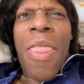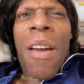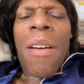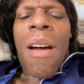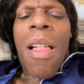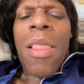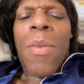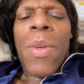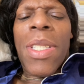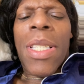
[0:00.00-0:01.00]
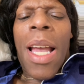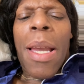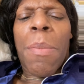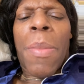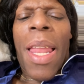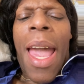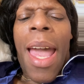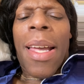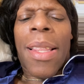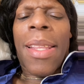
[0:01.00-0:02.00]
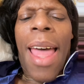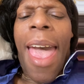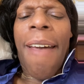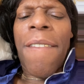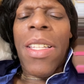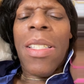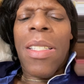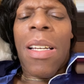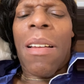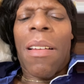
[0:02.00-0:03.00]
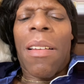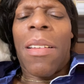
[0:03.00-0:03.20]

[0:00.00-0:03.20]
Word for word: The color was like black lavender.